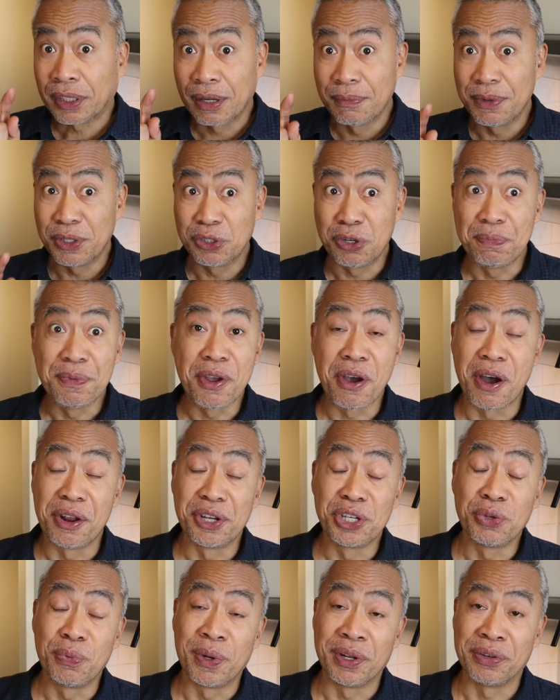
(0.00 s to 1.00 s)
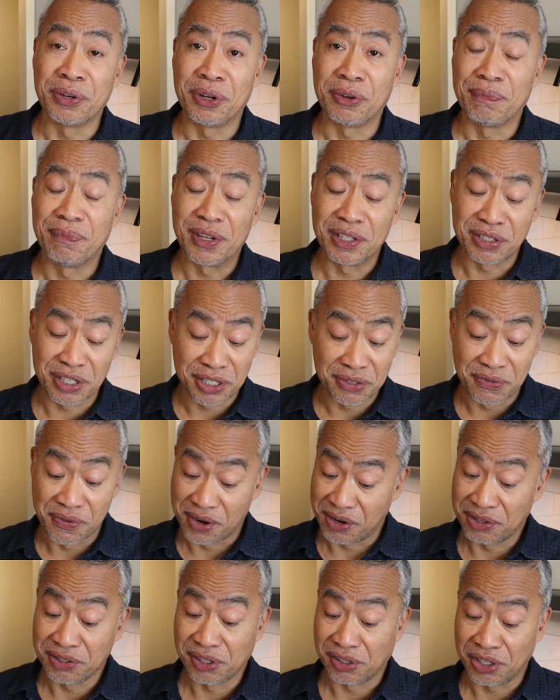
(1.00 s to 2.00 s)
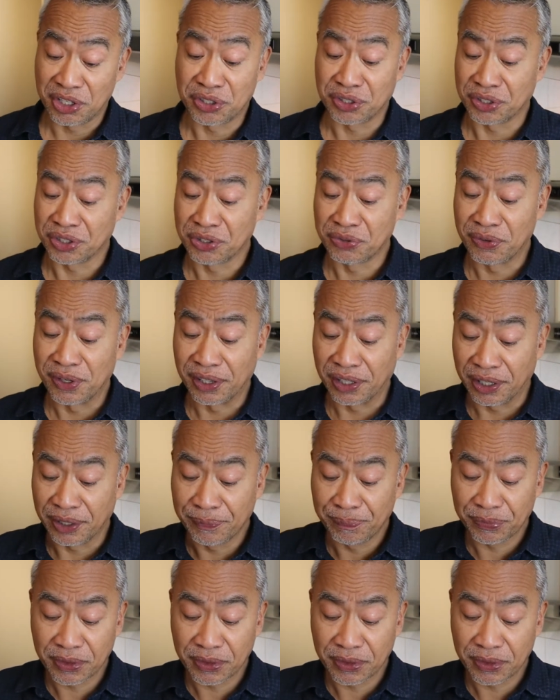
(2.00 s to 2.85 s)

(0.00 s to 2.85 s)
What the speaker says: But to be honest with you, this is very delicious, really.